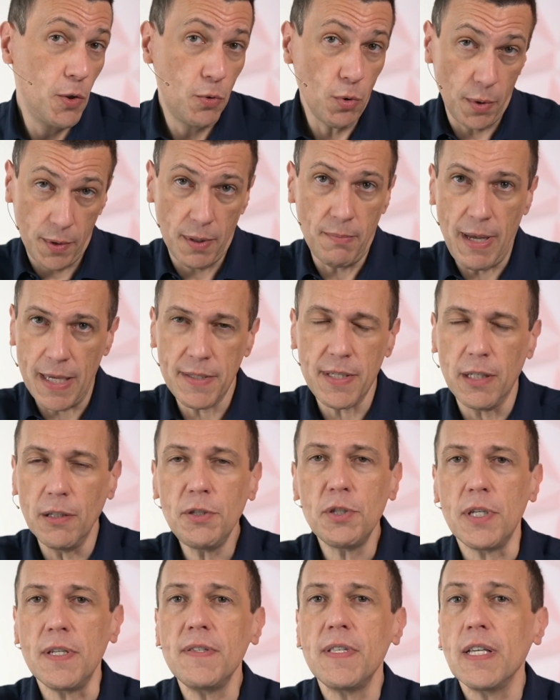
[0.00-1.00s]
To optimize the
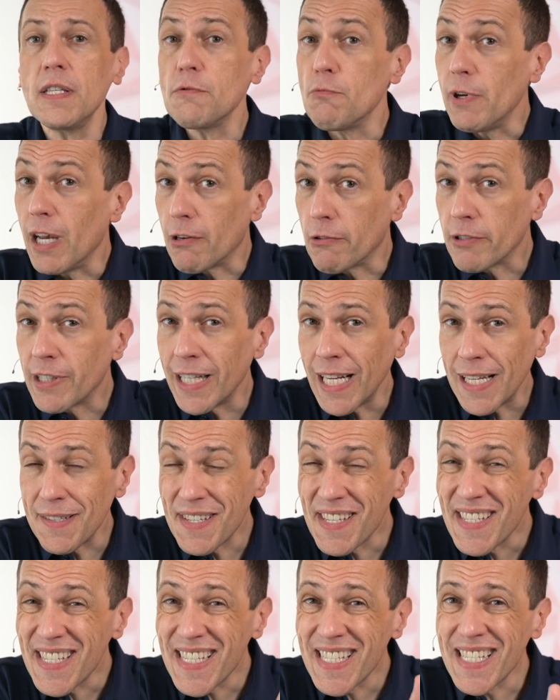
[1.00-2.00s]
logistics, we are
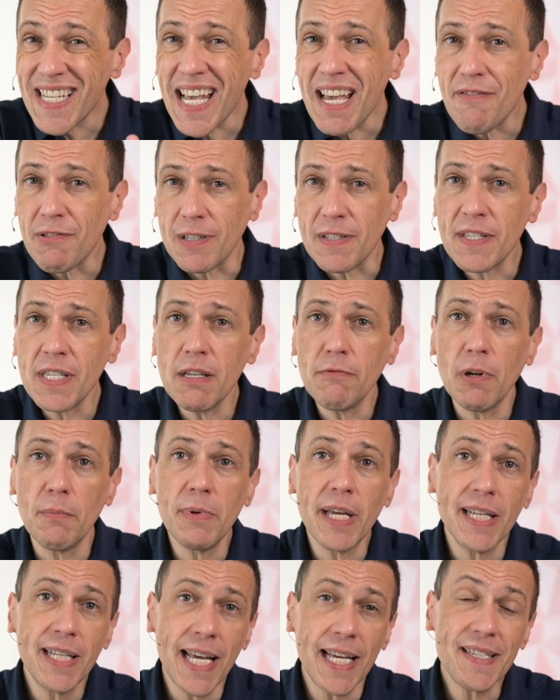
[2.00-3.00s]
organizing several
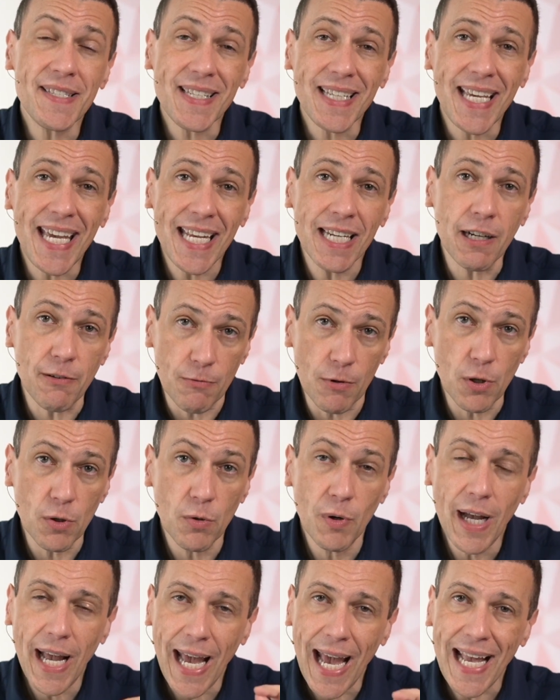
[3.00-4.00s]
SQLBI Days in a
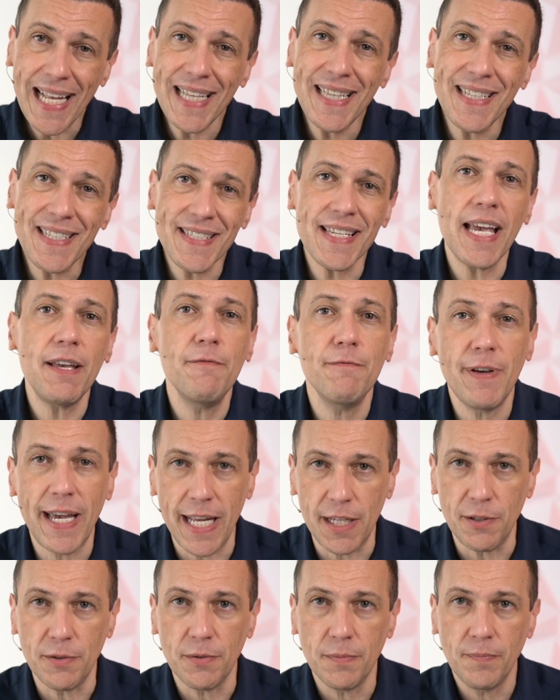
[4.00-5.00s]
row at the same
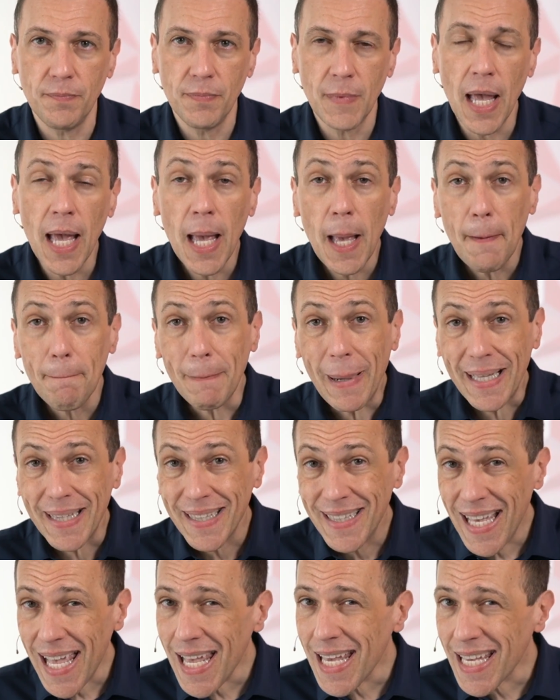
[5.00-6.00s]
venue,
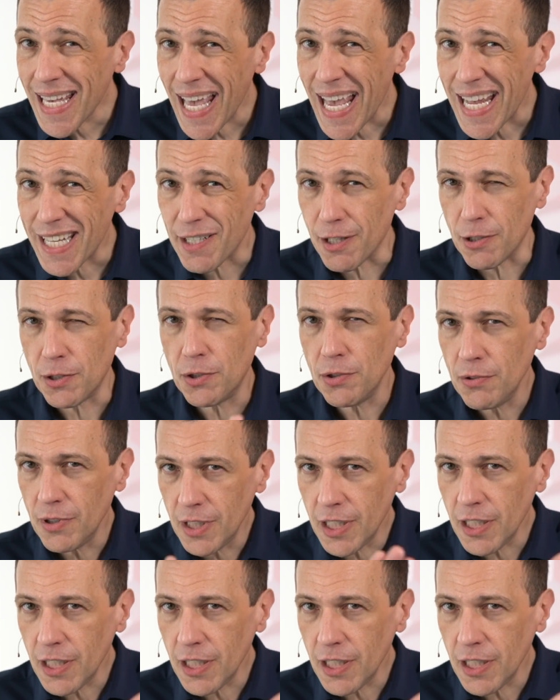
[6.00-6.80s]
but they cater to